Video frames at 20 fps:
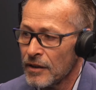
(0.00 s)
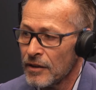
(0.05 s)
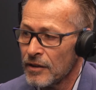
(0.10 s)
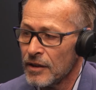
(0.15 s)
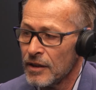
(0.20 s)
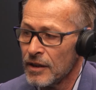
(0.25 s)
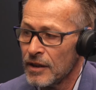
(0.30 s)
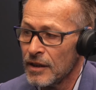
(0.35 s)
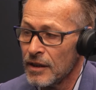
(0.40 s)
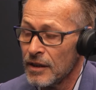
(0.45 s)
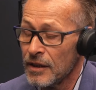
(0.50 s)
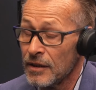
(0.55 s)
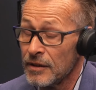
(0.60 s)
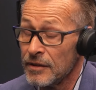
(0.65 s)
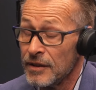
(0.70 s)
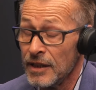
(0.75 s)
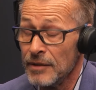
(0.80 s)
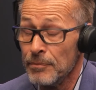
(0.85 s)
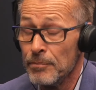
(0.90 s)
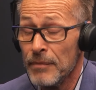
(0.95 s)
uh,
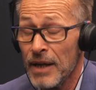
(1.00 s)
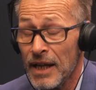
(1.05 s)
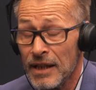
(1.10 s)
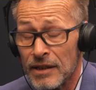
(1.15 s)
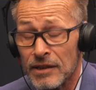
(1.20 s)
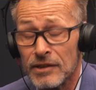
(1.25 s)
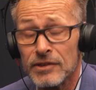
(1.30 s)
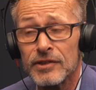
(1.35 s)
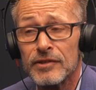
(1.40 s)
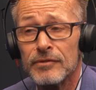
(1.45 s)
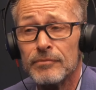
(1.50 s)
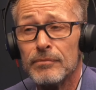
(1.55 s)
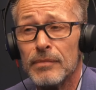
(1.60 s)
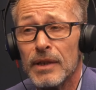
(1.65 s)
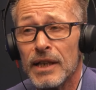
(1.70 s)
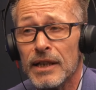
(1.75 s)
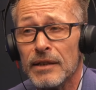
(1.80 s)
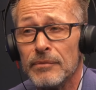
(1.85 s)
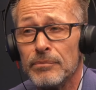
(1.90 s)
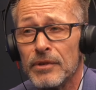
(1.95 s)
they managed
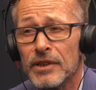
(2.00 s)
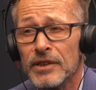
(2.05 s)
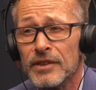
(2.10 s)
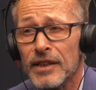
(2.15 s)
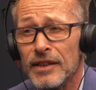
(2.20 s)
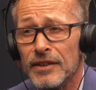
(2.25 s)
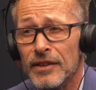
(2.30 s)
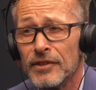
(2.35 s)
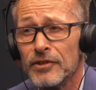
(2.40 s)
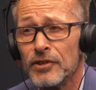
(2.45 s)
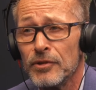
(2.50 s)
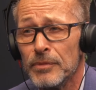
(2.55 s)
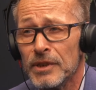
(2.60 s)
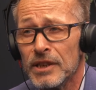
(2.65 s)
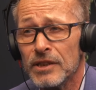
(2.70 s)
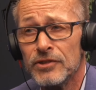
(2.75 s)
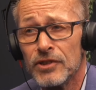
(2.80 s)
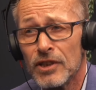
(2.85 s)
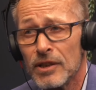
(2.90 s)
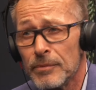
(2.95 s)
by pretending to be a
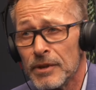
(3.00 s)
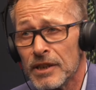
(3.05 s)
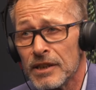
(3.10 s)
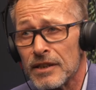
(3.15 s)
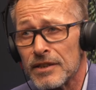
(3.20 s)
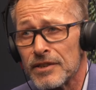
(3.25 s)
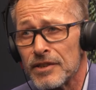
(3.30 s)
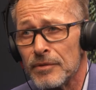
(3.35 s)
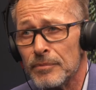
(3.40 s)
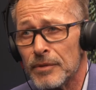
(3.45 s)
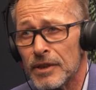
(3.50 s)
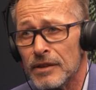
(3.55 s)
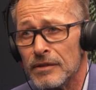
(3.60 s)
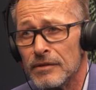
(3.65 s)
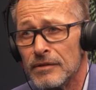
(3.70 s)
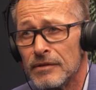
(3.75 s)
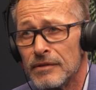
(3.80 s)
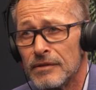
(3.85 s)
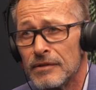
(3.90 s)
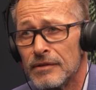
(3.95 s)
German customer.
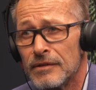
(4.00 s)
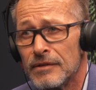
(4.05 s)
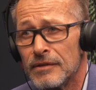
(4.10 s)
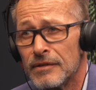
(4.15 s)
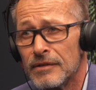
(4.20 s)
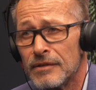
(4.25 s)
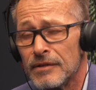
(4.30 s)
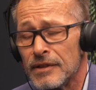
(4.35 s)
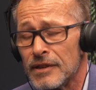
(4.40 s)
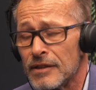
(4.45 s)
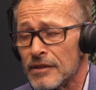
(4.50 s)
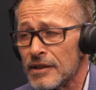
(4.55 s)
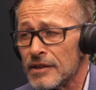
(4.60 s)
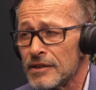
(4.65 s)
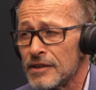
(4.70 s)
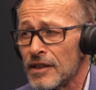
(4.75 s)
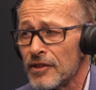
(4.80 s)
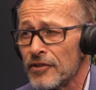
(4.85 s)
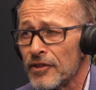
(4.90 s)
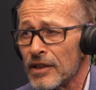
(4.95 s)
Right. Now, there's
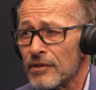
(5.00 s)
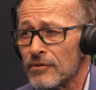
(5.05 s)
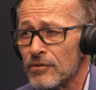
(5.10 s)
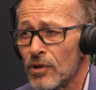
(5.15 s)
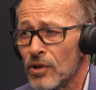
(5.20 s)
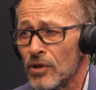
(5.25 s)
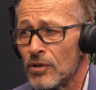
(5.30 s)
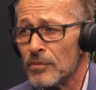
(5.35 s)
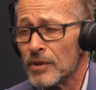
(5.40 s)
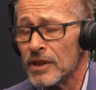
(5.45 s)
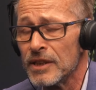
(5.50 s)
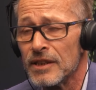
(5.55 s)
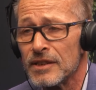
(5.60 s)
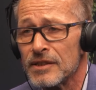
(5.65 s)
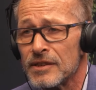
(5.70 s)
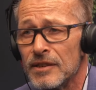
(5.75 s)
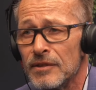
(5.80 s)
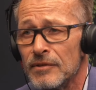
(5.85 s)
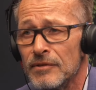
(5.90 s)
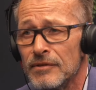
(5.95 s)
nothing wrong with us
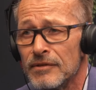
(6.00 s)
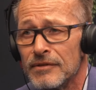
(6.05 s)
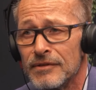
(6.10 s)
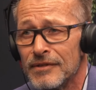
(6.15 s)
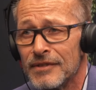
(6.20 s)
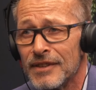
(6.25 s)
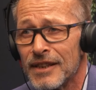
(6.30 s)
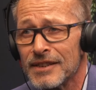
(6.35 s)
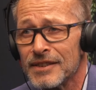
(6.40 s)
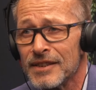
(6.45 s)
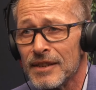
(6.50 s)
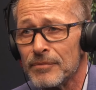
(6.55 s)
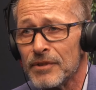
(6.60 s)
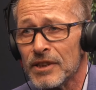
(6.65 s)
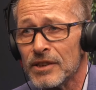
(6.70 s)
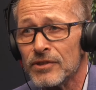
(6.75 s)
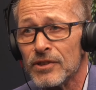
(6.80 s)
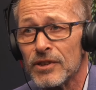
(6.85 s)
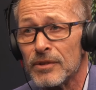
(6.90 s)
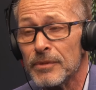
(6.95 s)

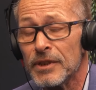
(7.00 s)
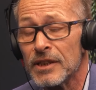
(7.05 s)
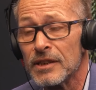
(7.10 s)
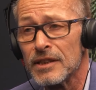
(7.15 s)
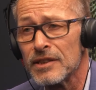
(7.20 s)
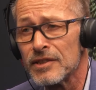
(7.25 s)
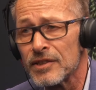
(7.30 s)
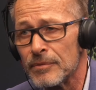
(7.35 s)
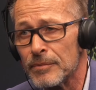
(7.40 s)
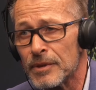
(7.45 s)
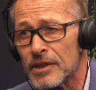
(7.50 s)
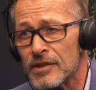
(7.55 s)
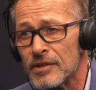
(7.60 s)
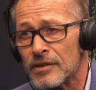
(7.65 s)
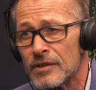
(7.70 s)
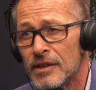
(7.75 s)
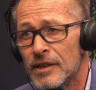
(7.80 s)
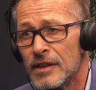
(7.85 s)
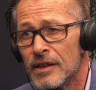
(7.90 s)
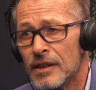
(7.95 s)
accepting German customers
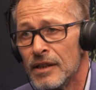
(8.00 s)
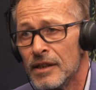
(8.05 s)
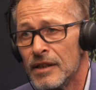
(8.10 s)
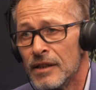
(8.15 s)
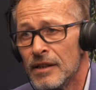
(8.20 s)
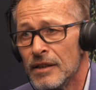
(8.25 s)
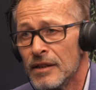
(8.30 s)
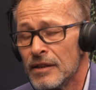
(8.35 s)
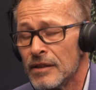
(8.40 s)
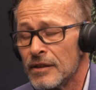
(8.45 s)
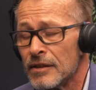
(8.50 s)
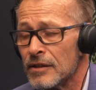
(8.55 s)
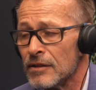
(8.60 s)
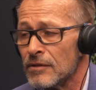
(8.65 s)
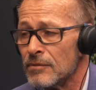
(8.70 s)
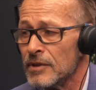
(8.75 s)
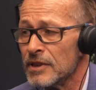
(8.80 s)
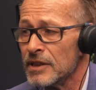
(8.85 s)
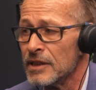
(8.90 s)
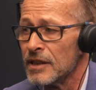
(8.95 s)

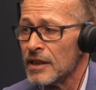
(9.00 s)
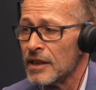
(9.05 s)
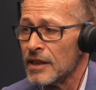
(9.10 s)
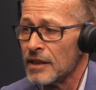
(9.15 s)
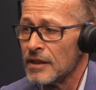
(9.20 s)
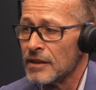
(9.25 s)
we uh,